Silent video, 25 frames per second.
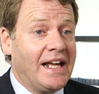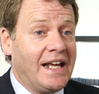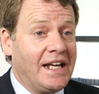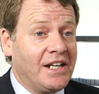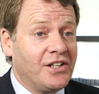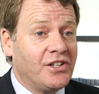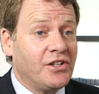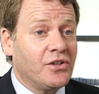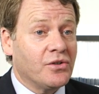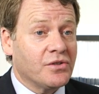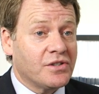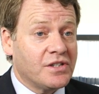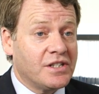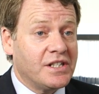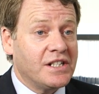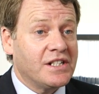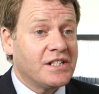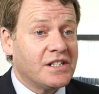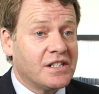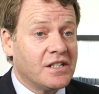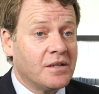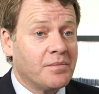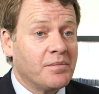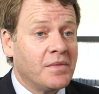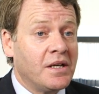into your
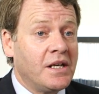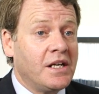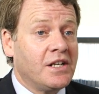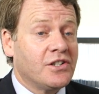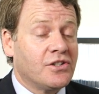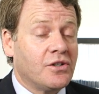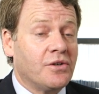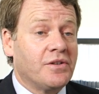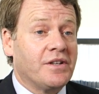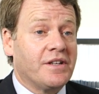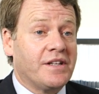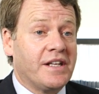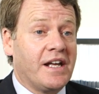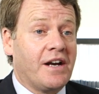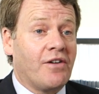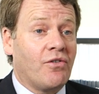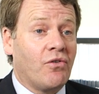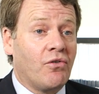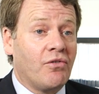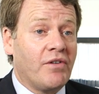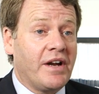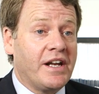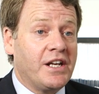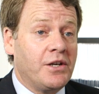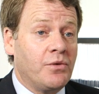system so that they're
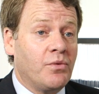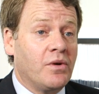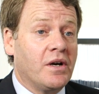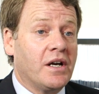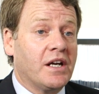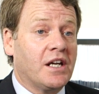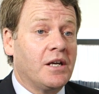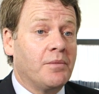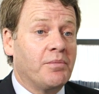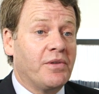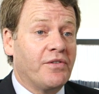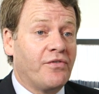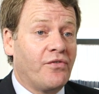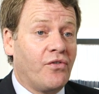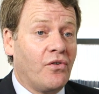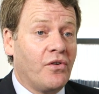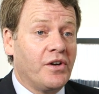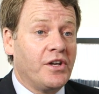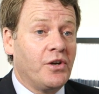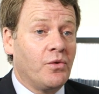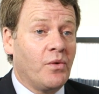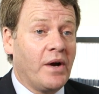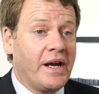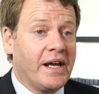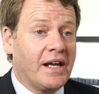already working
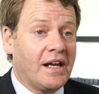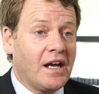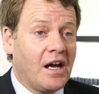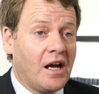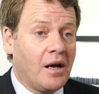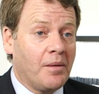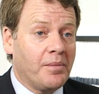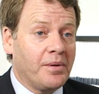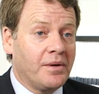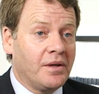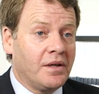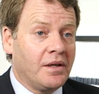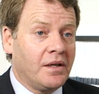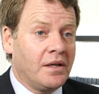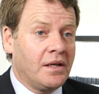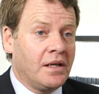before you wake up.